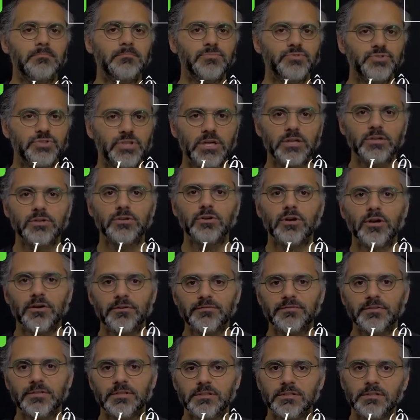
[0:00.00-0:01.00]
done
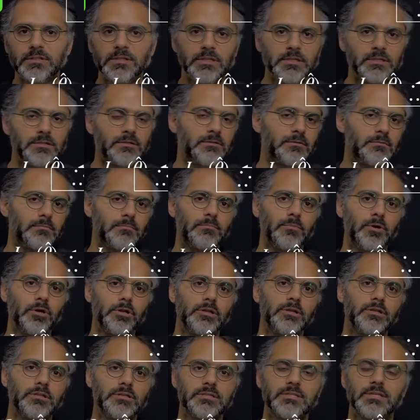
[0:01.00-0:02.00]
often in
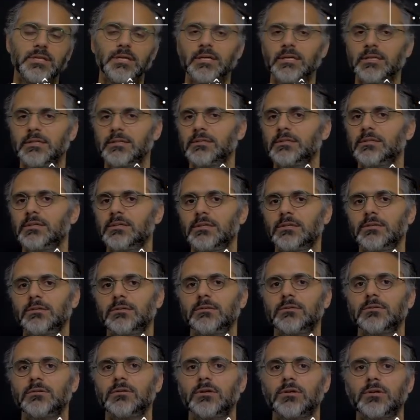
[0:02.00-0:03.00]
models and
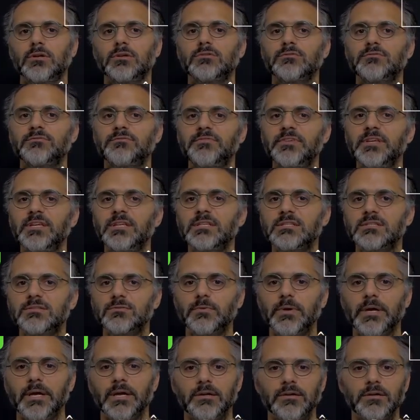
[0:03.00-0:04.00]
in a lot of fields
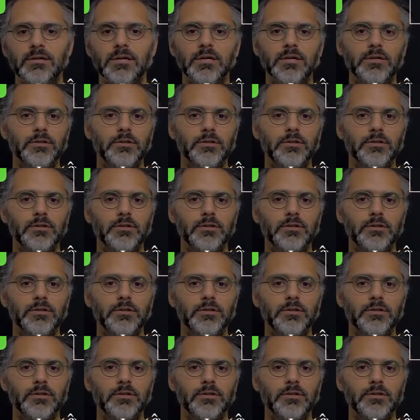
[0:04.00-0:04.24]
where,